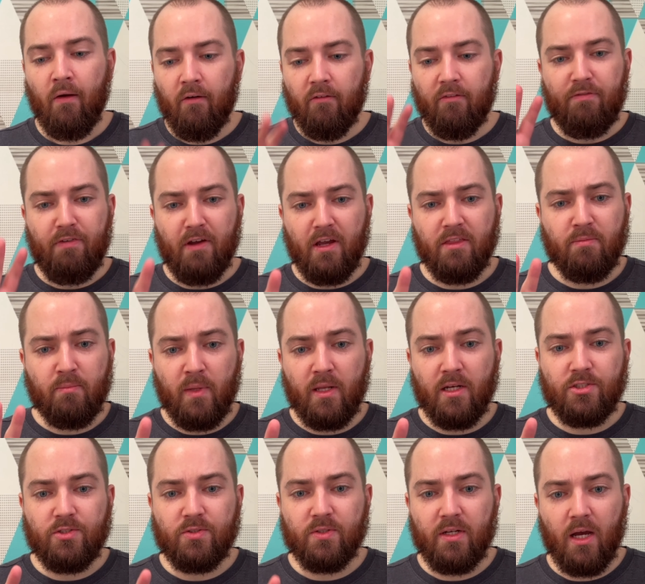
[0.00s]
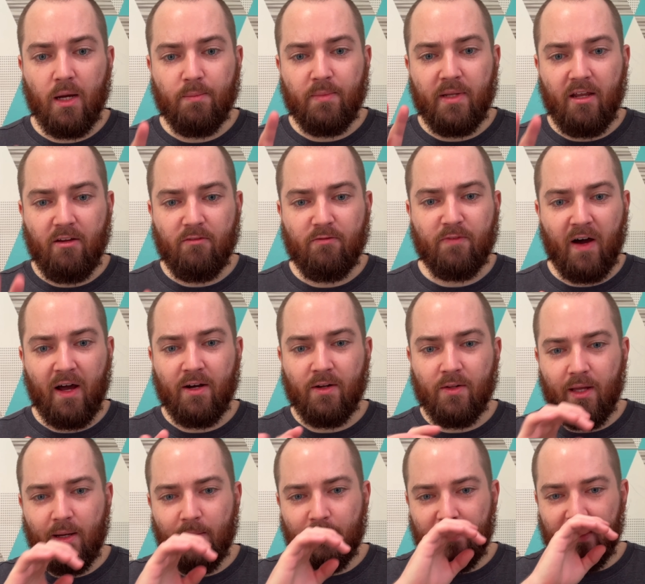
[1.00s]
Fifth ministry update,
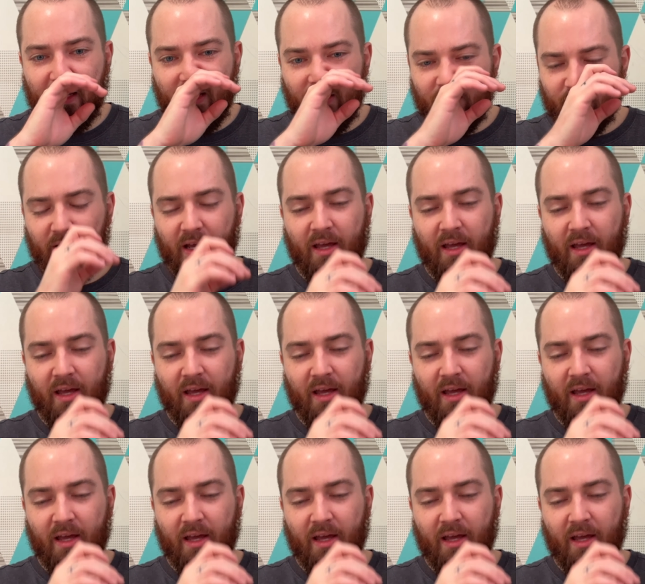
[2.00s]
final update,